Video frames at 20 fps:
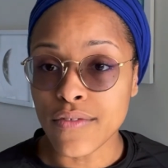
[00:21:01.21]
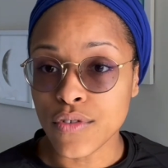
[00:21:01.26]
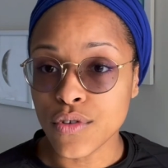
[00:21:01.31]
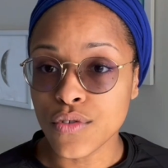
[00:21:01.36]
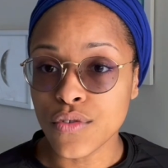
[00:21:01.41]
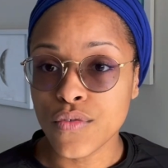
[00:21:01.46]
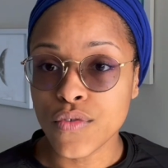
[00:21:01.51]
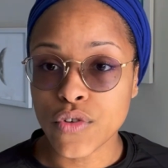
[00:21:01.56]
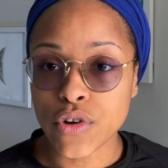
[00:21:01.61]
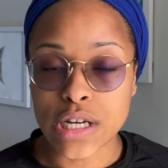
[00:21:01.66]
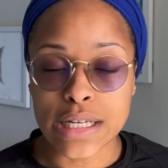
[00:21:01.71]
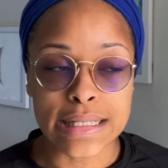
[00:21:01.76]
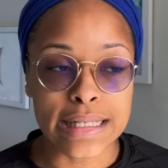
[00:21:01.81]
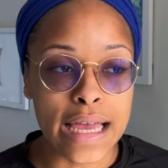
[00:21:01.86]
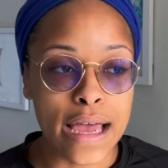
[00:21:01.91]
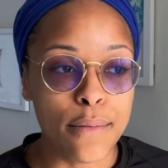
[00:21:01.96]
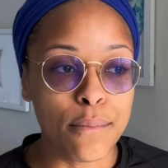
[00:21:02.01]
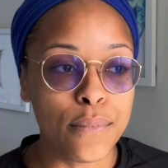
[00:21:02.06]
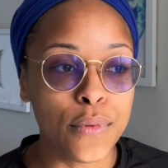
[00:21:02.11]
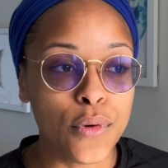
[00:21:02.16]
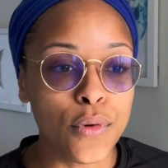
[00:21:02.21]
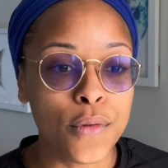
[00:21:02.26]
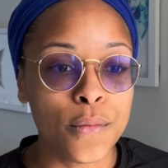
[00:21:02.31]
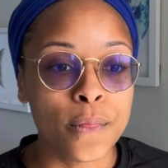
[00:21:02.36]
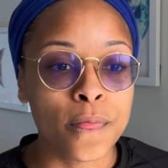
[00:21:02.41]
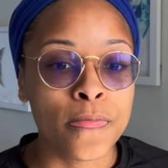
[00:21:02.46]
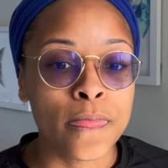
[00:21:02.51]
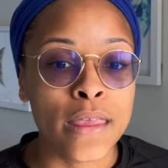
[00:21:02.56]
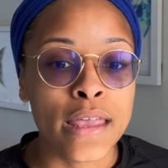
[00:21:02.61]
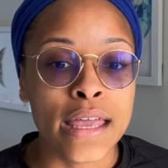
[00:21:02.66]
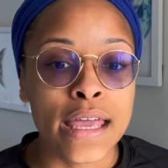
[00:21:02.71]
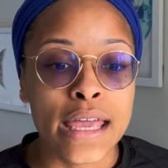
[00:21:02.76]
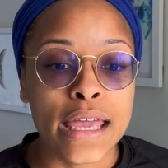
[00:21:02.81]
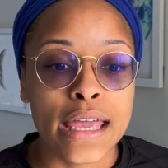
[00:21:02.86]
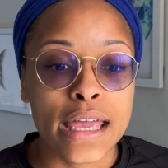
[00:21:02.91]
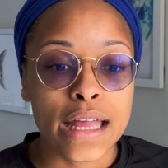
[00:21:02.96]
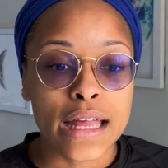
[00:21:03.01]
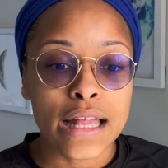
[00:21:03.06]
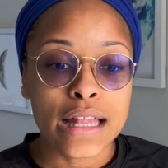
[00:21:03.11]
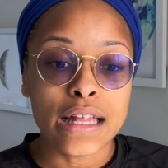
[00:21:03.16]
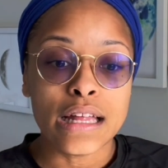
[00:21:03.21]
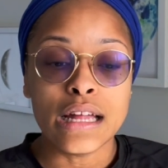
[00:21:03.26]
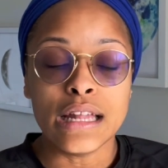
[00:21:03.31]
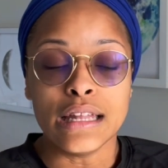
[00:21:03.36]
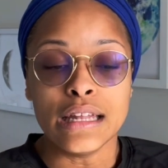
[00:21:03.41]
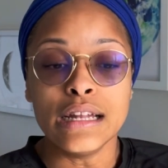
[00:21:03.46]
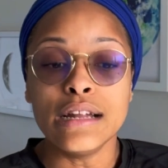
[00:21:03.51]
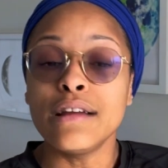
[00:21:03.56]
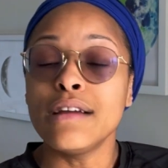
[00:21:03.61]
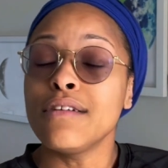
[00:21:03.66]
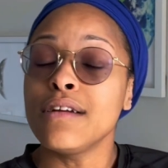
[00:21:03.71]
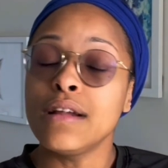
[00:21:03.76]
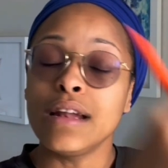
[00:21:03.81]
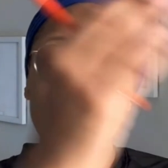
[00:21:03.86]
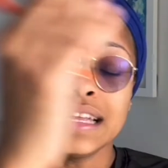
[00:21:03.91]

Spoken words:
for example, let's